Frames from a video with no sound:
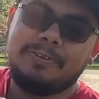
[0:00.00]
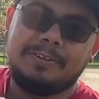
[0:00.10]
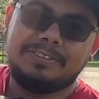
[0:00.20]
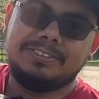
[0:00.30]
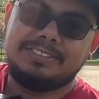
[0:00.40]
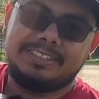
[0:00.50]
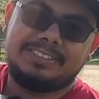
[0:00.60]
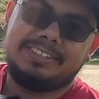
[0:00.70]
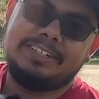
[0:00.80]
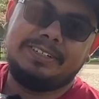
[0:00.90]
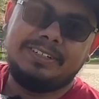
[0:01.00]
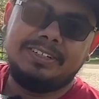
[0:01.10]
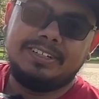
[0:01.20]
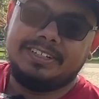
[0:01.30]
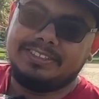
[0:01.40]
go to sixth gear.
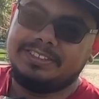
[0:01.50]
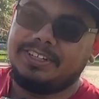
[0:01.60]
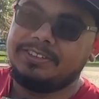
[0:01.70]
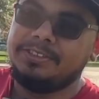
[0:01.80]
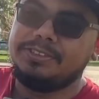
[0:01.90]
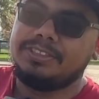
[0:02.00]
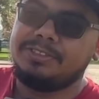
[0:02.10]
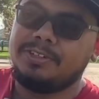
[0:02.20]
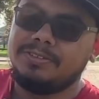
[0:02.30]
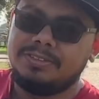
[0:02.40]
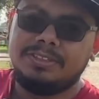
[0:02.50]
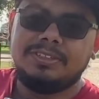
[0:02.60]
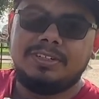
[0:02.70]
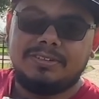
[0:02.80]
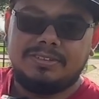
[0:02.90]
This is on cruise control. So it
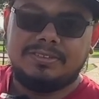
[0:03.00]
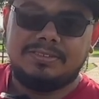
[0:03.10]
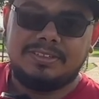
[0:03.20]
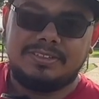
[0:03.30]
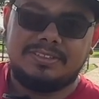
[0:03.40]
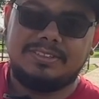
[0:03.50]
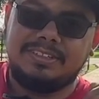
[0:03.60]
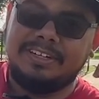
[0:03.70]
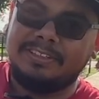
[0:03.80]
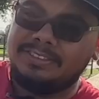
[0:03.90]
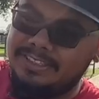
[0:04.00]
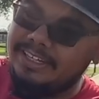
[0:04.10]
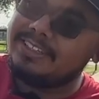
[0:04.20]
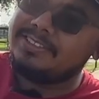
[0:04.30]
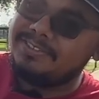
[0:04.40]
dropped from 10th to
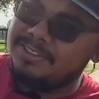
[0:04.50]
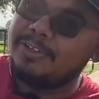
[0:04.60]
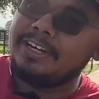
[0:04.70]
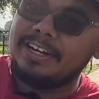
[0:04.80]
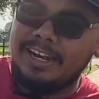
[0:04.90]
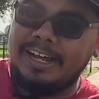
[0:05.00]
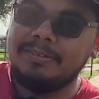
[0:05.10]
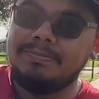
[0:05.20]
sixth. sixth so okay. it can climb.